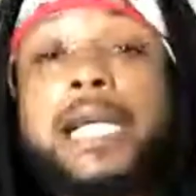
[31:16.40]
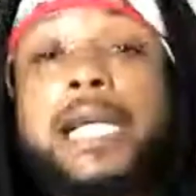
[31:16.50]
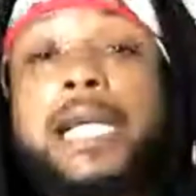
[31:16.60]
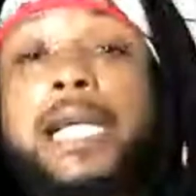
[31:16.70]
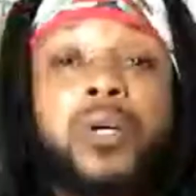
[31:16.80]
a
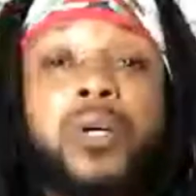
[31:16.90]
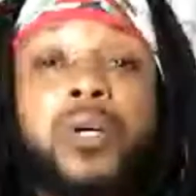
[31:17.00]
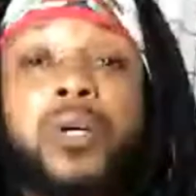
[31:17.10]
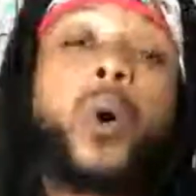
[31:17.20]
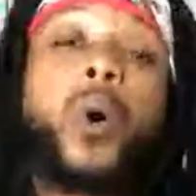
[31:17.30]

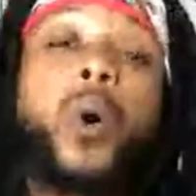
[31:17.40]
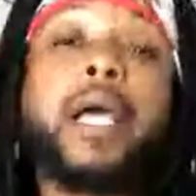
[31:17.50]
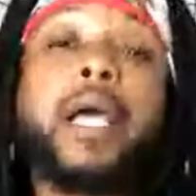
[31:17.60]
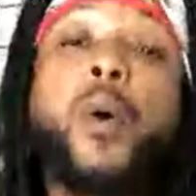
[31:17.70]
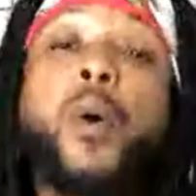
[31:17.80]
Cheryl
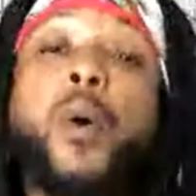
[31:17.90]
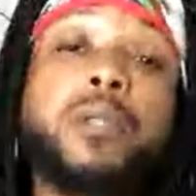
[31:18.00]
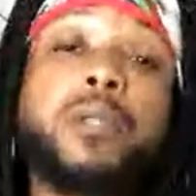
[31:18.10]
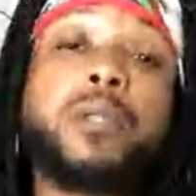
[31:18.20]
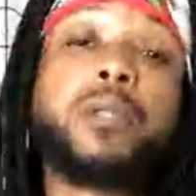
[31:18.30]
or a
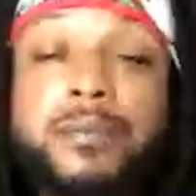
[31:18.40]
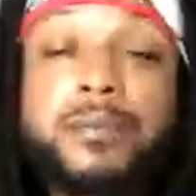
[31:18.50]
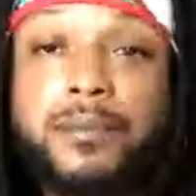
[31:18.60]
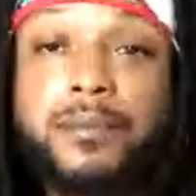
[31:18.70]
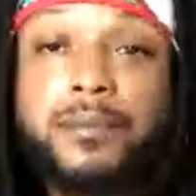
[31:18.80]
Paula
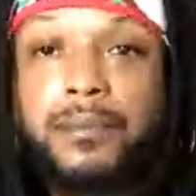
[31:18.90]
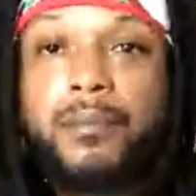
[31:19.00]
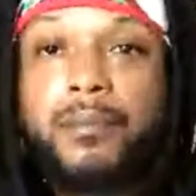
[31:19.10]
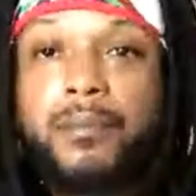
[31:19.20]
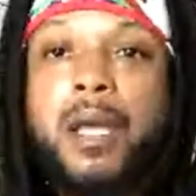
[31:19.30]

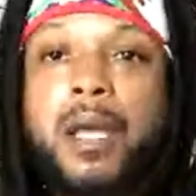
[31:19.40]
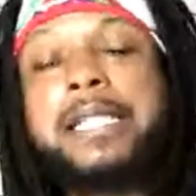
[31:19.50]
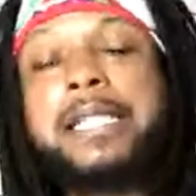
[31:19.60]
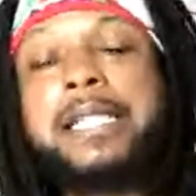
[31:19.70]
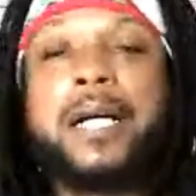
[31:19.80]

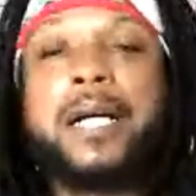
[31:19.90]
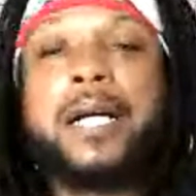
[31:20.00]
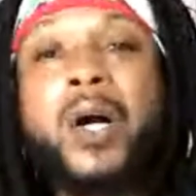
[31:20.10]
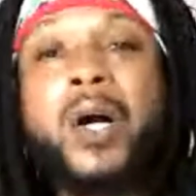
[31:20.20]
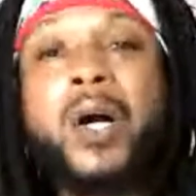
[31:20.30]
because they don't
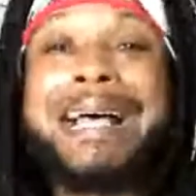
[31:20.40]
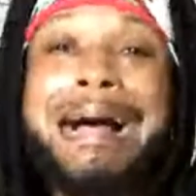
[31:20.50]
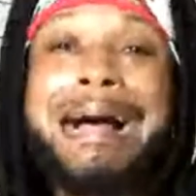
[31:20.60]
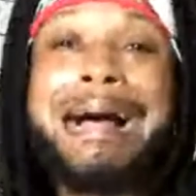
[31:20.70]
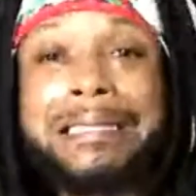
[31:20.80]
like all that
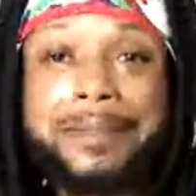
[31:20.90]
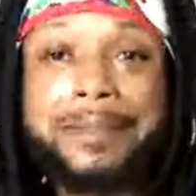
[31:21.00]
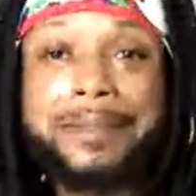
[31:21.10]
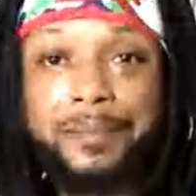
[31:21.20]
howling.